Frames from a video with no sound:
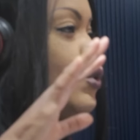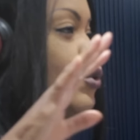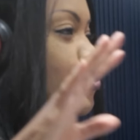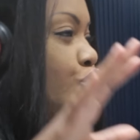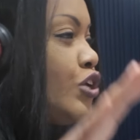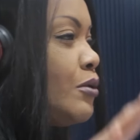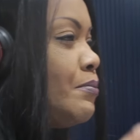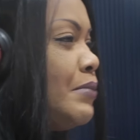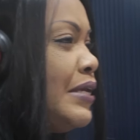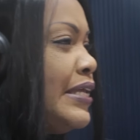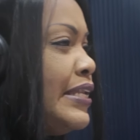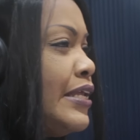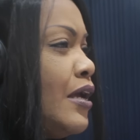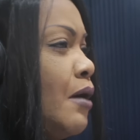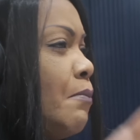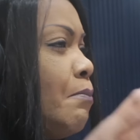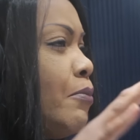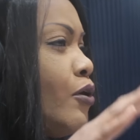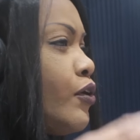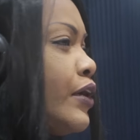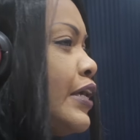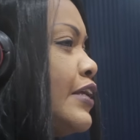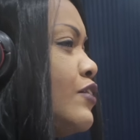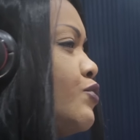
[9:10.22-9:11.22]
social media,
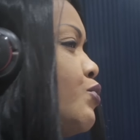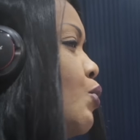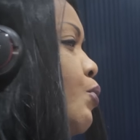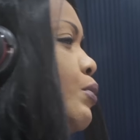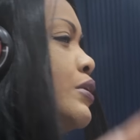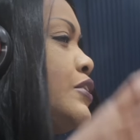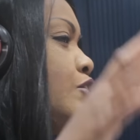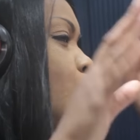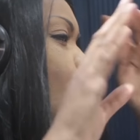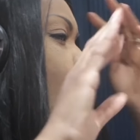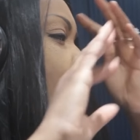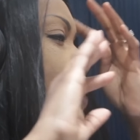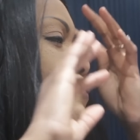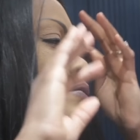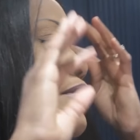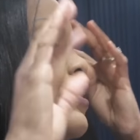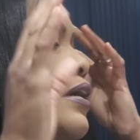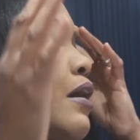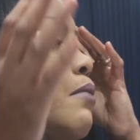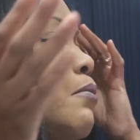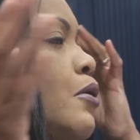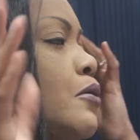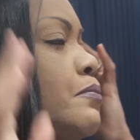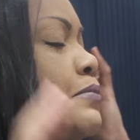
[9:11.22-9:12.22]
bookings? Mm-hmm. We want to know
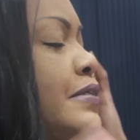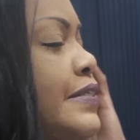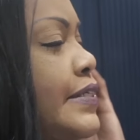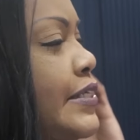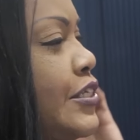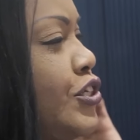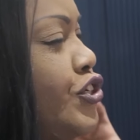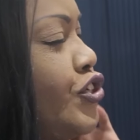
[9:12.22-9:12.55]
everything about Ms